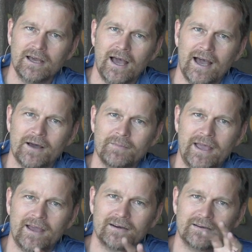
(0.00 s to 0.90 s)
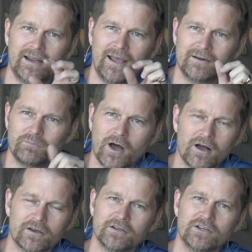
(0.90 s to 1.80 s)
and
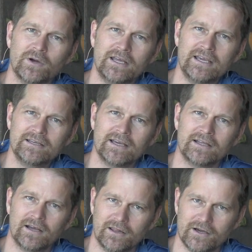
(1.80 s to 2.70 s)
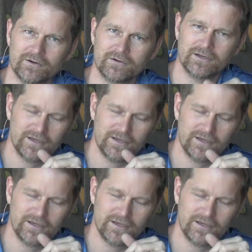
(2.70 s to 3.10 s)
Paul couldn't do what he did alone.